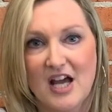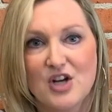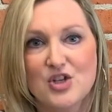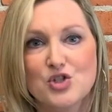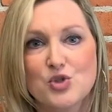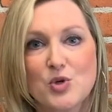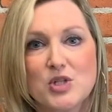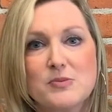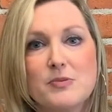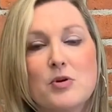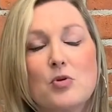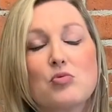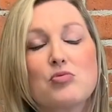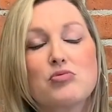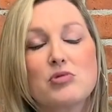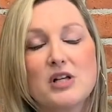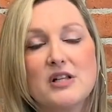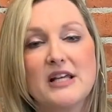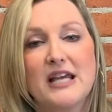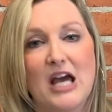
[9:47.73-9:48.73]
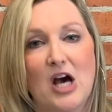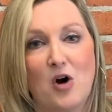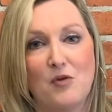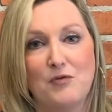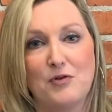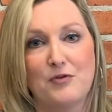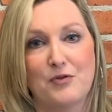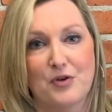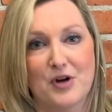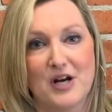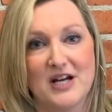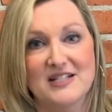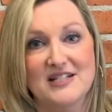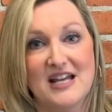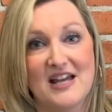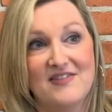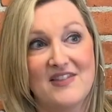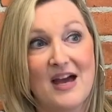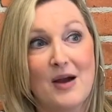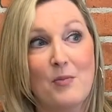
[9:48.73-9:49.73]
So it's been really helpful for us.
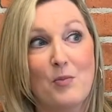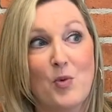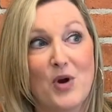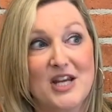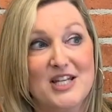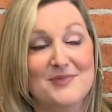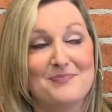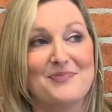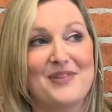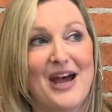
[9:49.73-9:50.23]
And that way